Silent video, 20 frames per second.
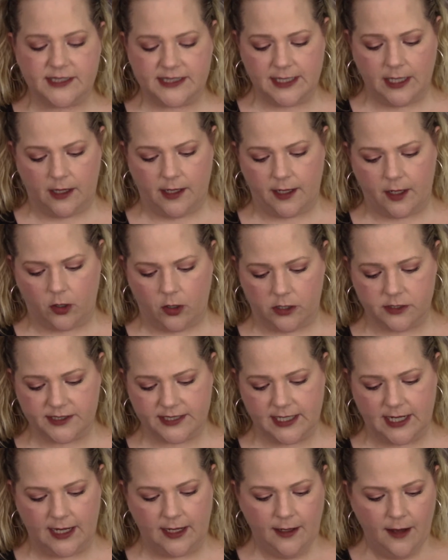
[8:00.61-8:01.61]
still at
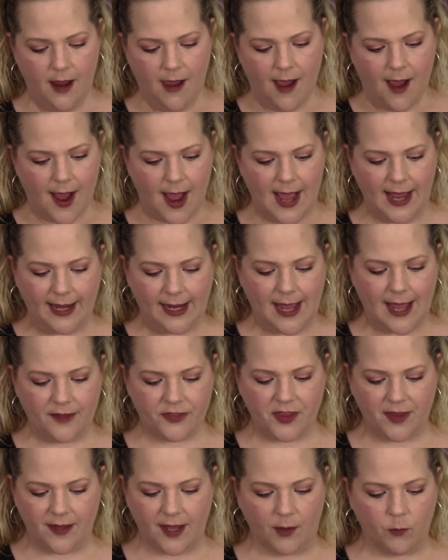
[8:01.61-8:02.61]
Ulta. I
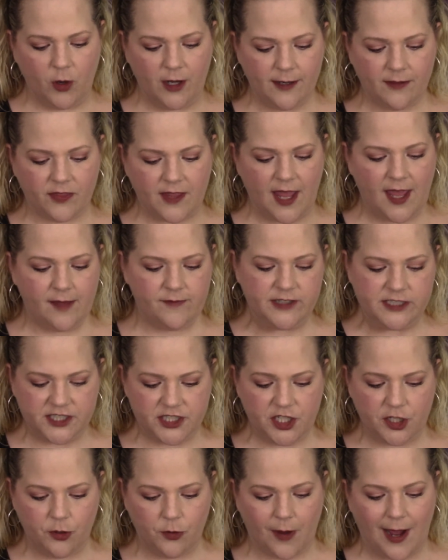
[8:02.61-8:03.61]
got one of the
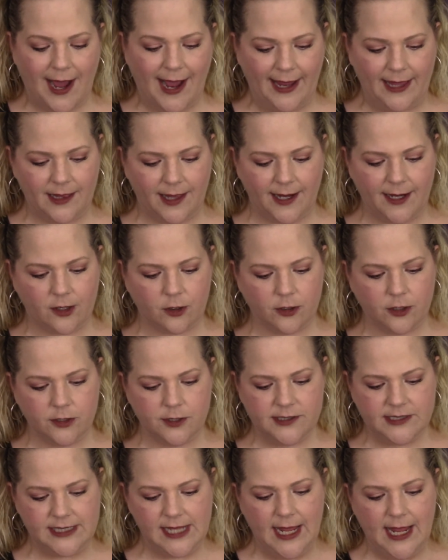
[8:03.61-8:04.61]
Heaven's Hue
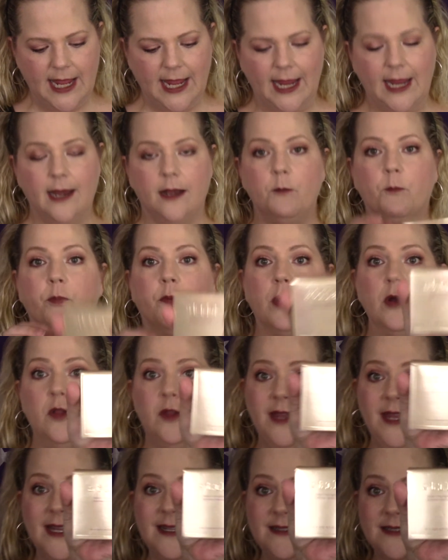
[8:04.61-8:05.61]
highlighters in
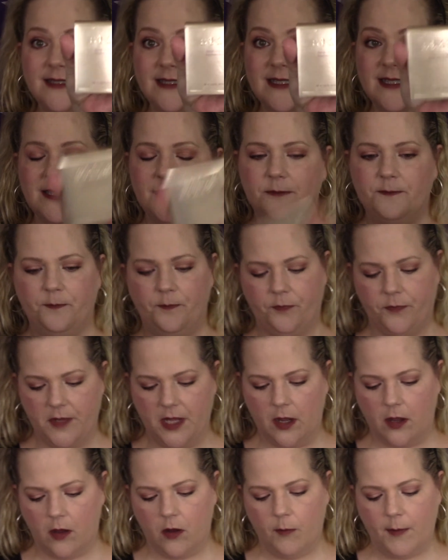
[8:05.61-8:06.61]
Brilliance.
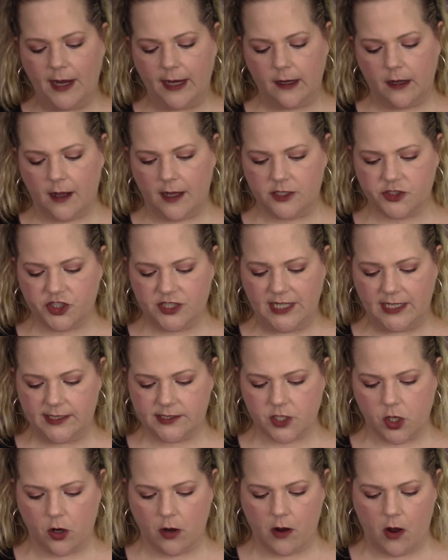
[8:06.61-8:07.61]
Oh my gosh,
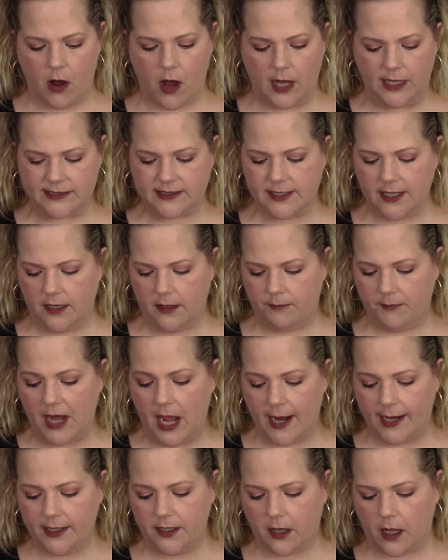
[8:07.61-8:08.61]
these are awesome.
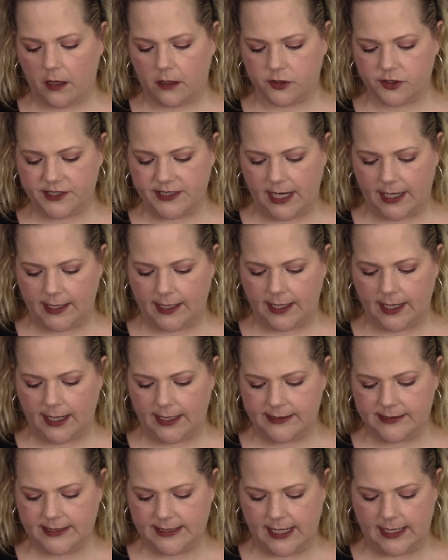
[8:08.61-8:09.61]

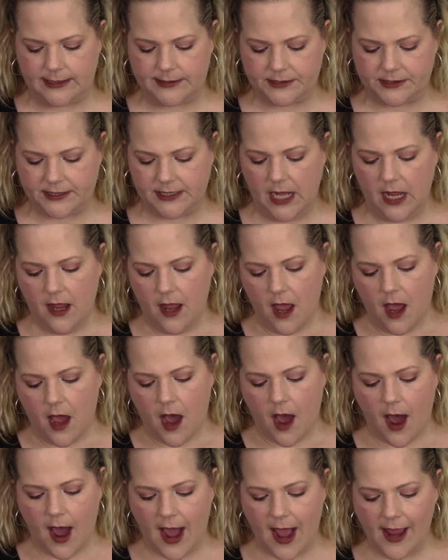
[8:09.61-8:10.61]
$9.99.
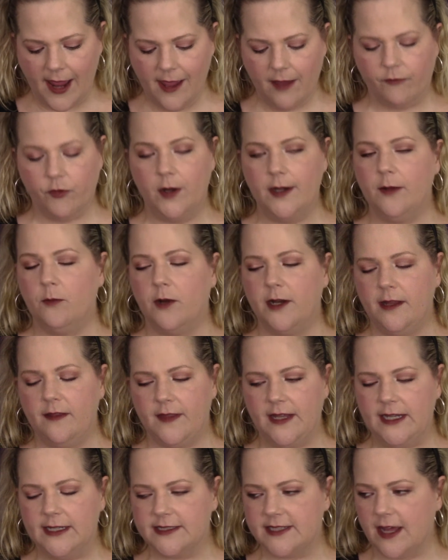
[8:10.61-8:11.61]
I have wanted one
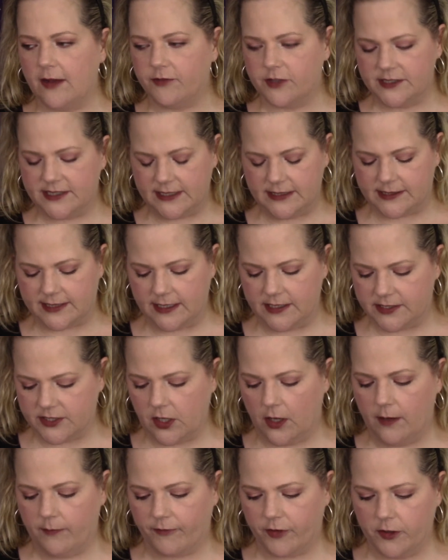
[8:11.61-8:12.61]
of these ever since I
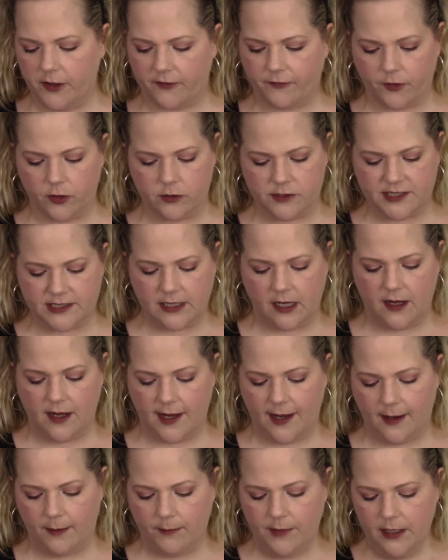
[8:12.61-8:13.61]
saw them for the first
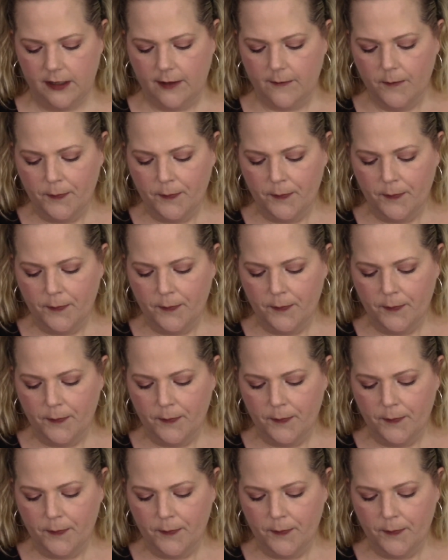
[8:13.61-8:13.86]
time.